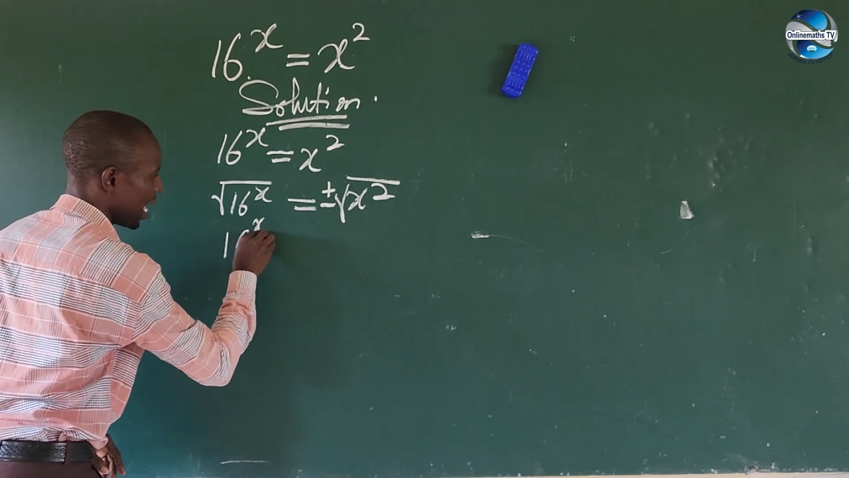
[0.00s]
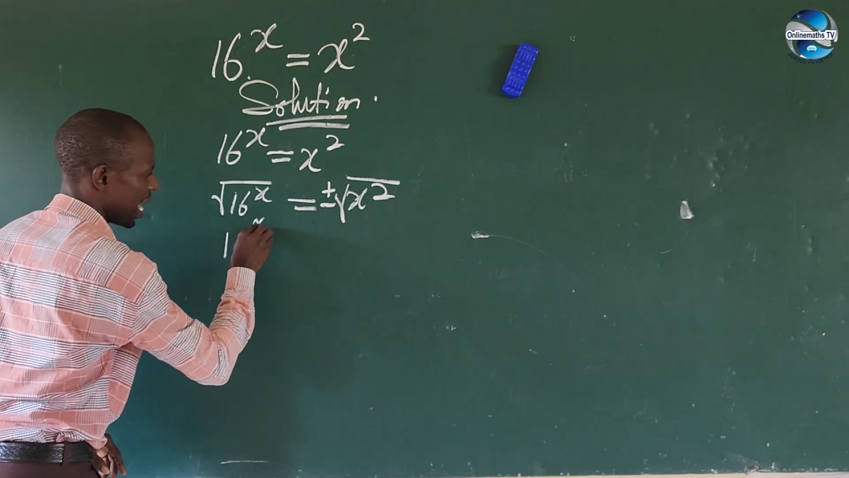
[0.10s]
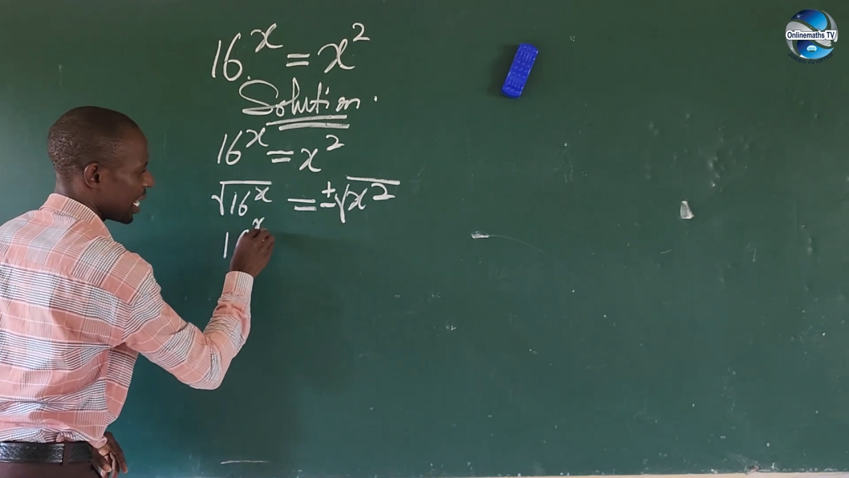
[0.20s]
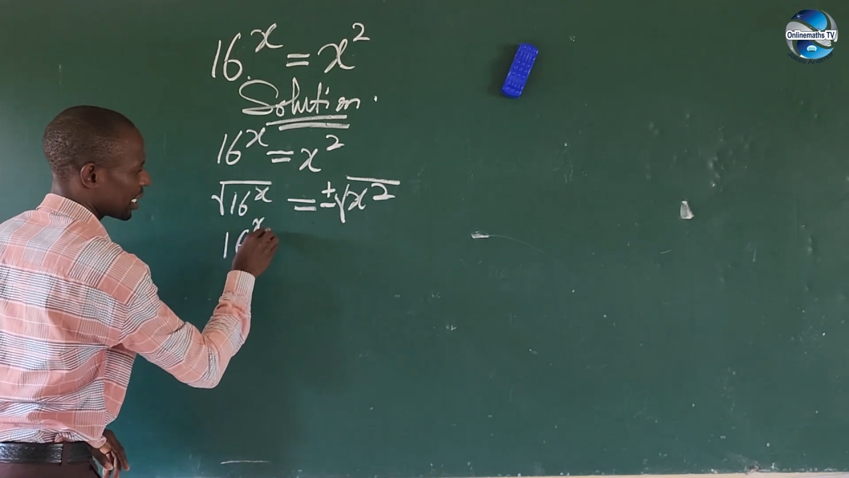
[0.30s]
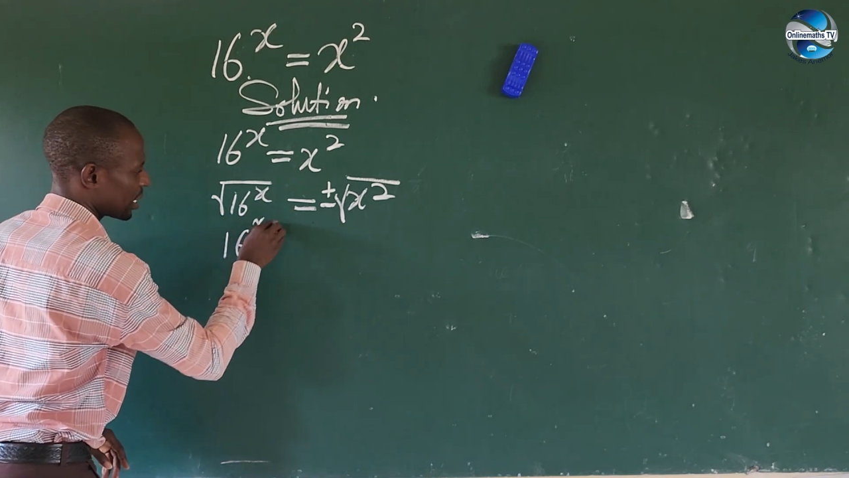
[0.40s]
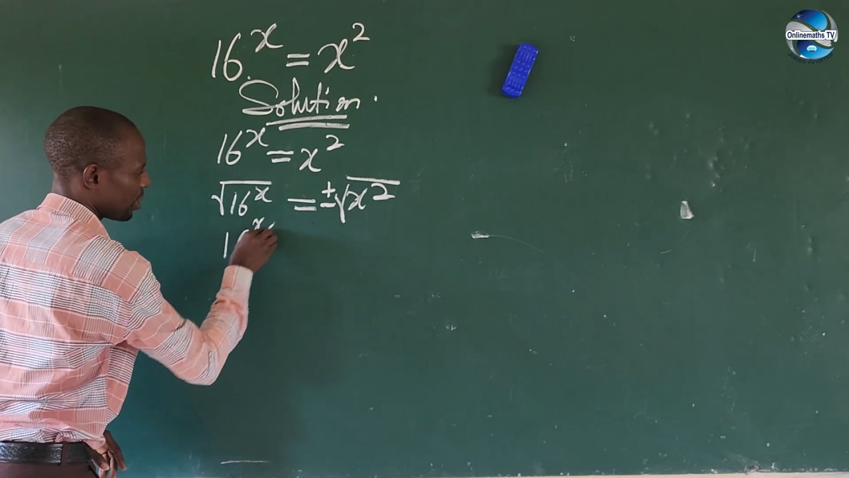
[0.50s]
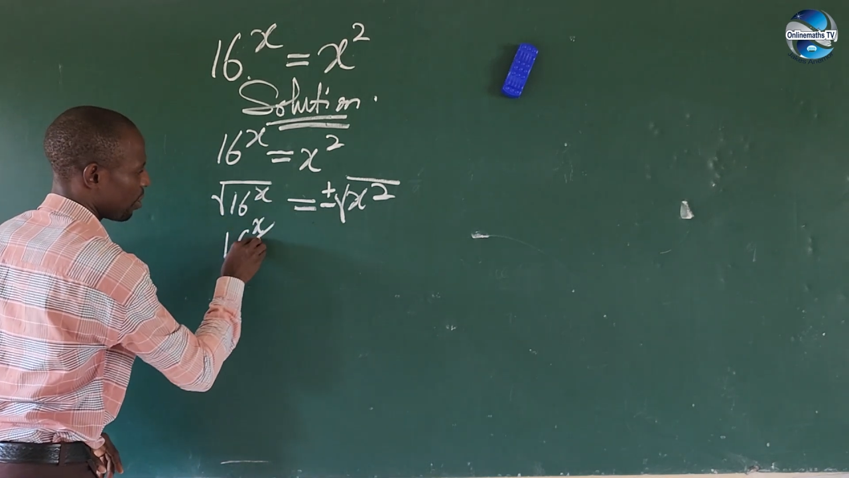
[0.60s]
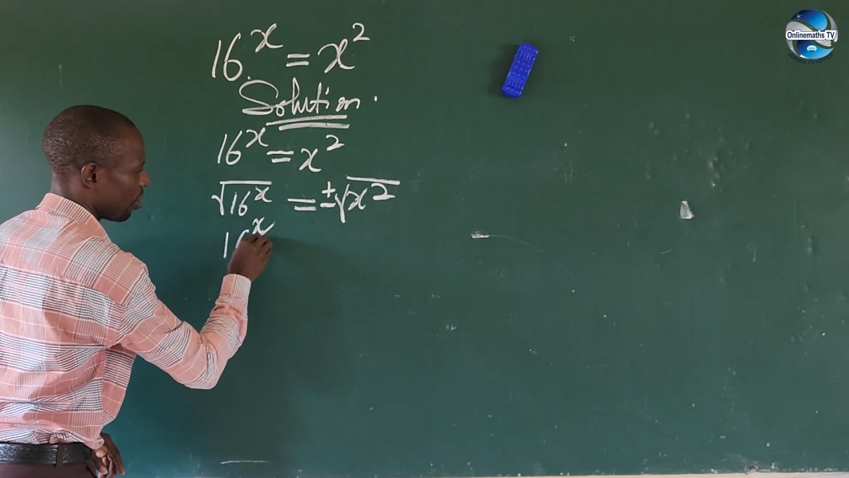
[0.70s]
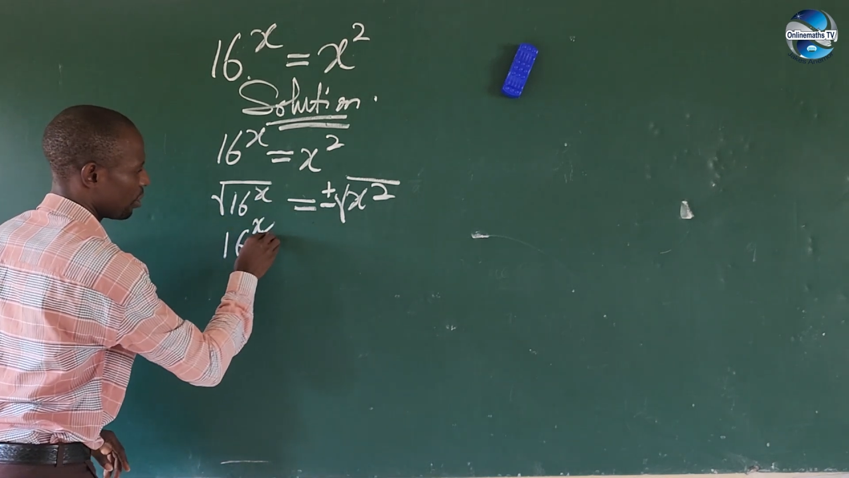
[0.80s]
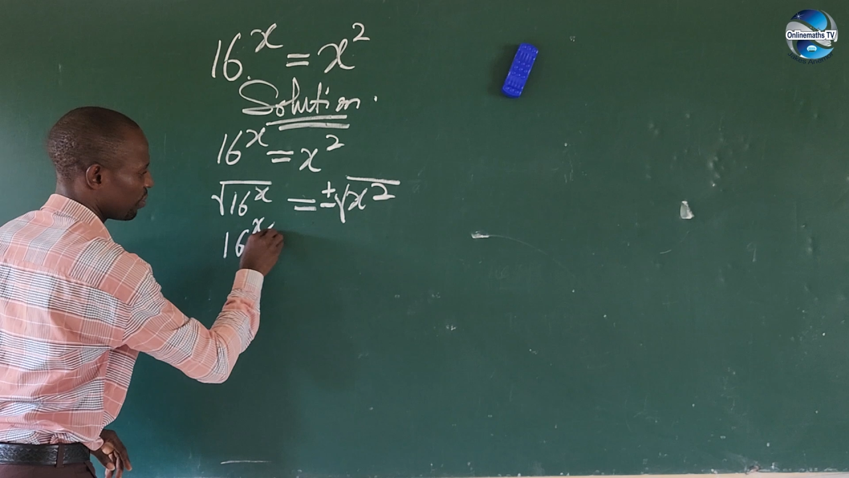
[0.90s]
x
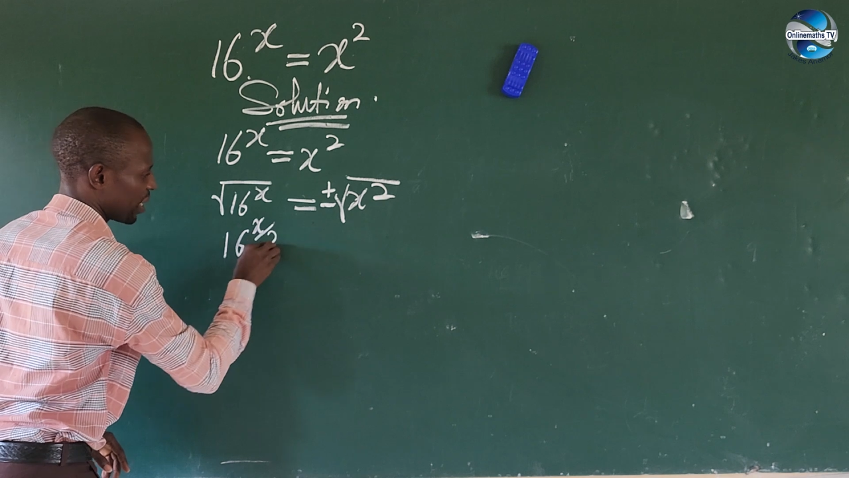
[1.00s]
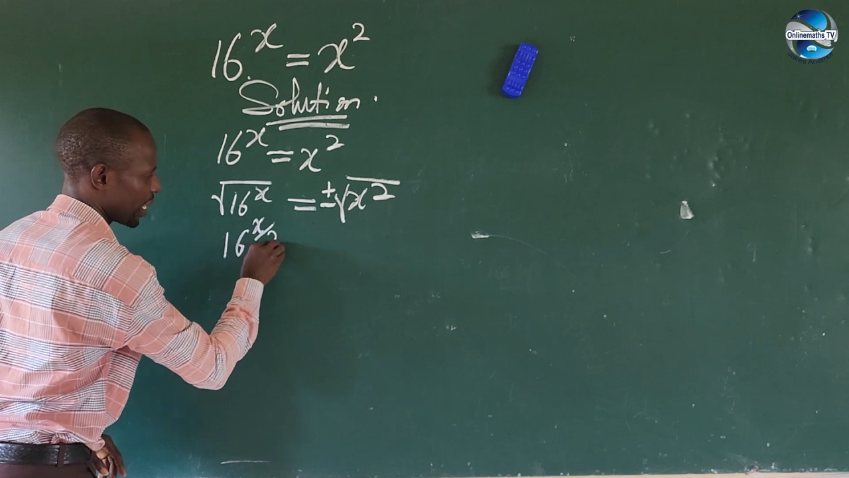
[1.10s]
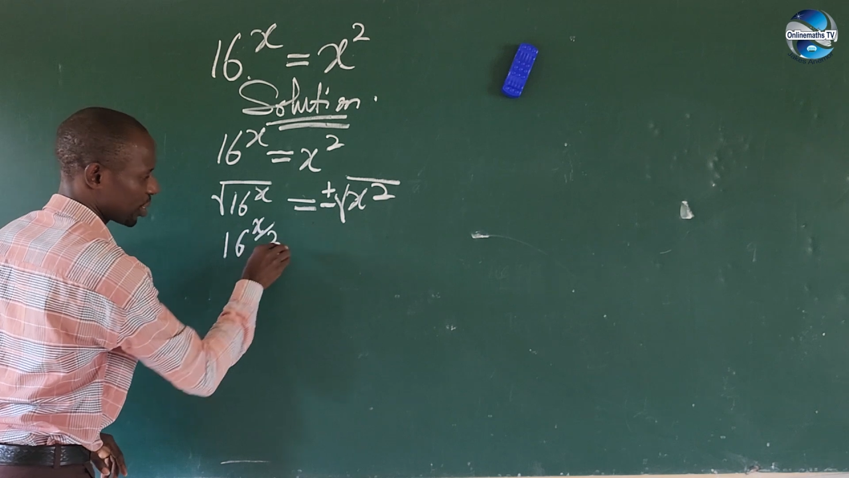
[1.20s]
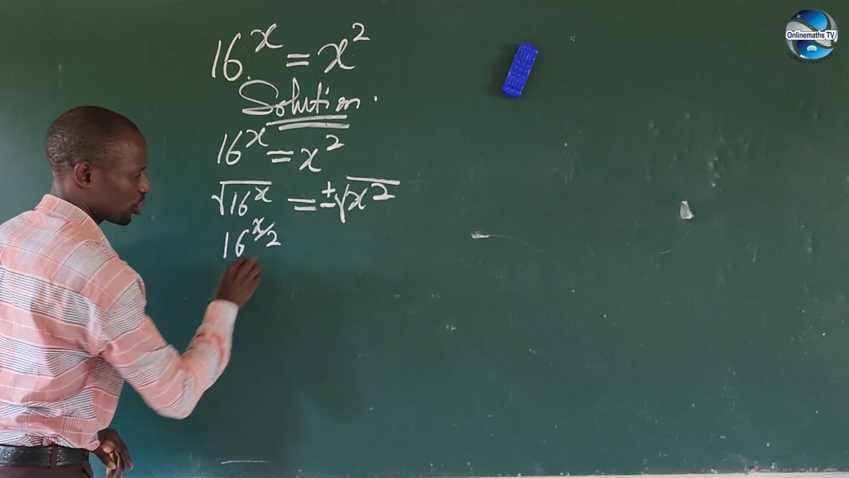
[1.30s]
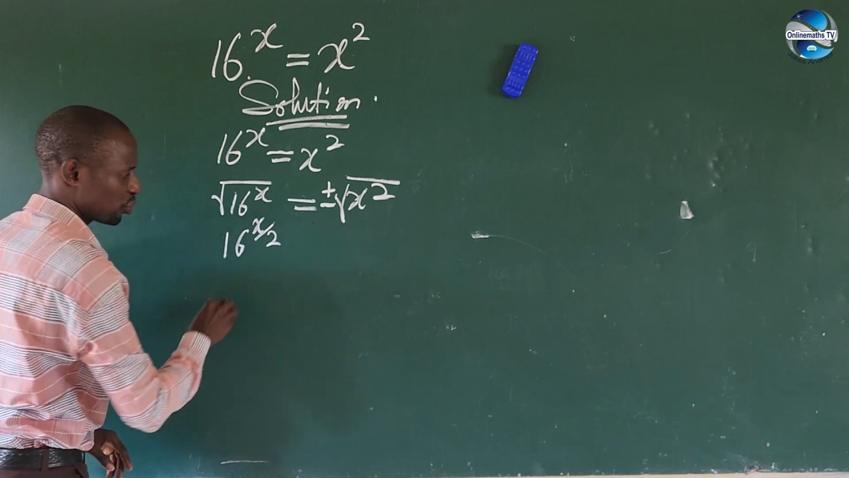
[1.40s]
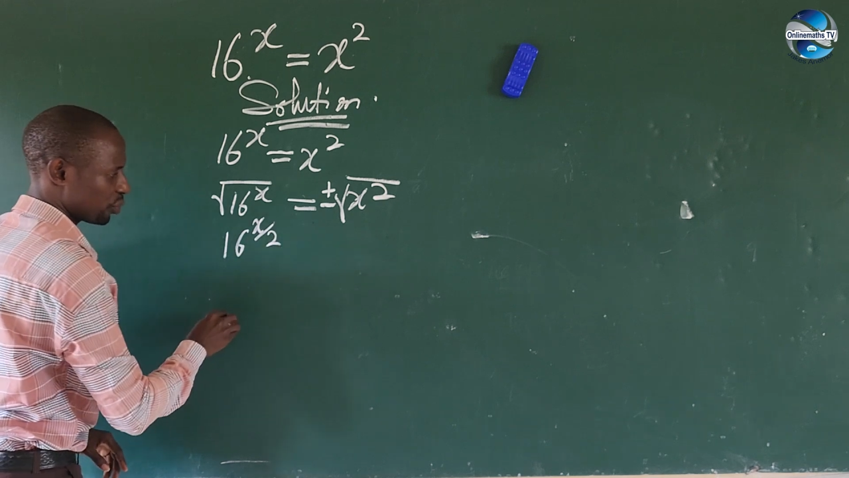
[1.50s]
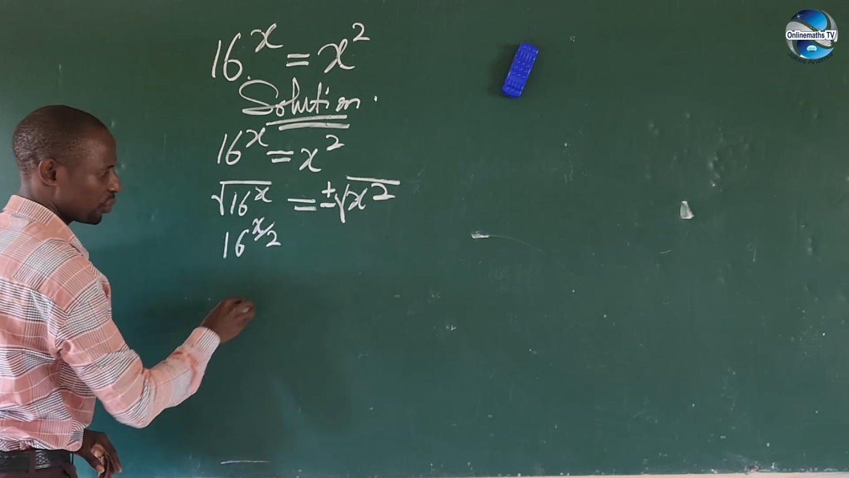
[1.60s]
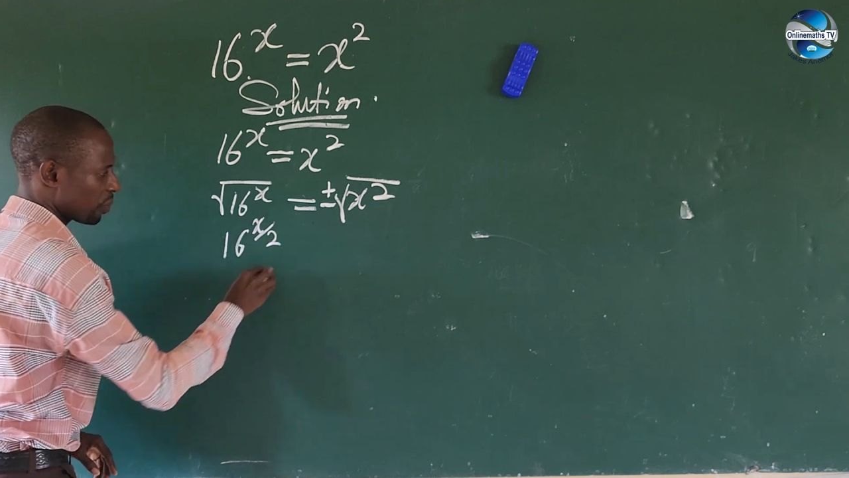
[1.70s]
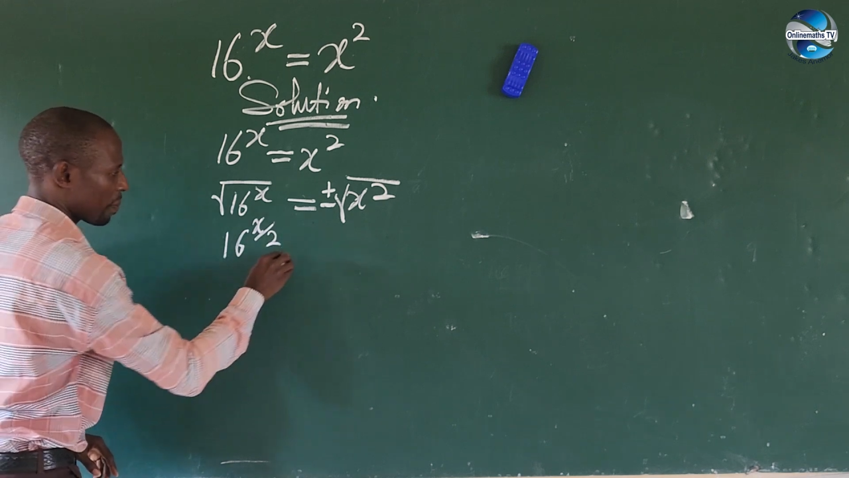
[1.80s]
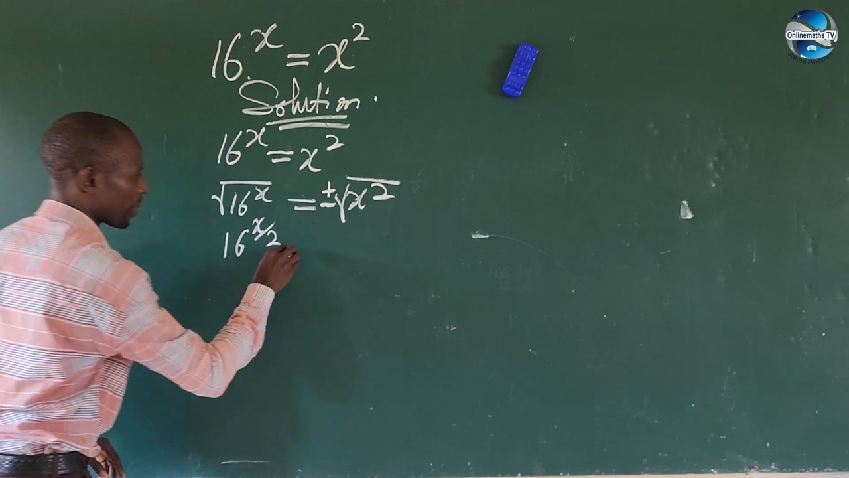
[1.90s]
all over 2,